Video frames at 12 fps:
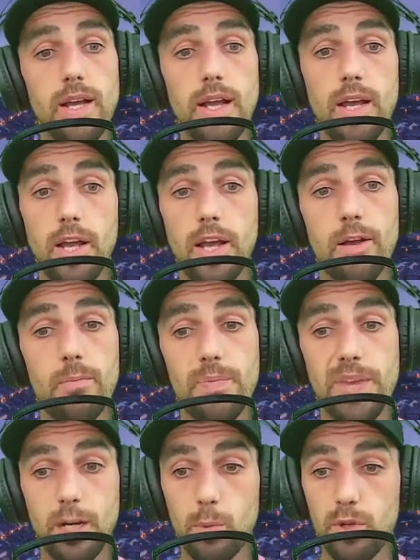um,
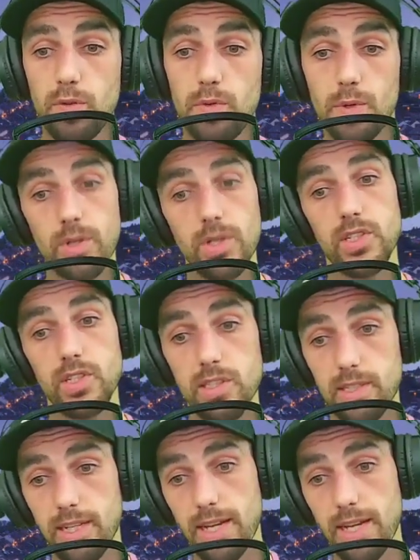than before since uh,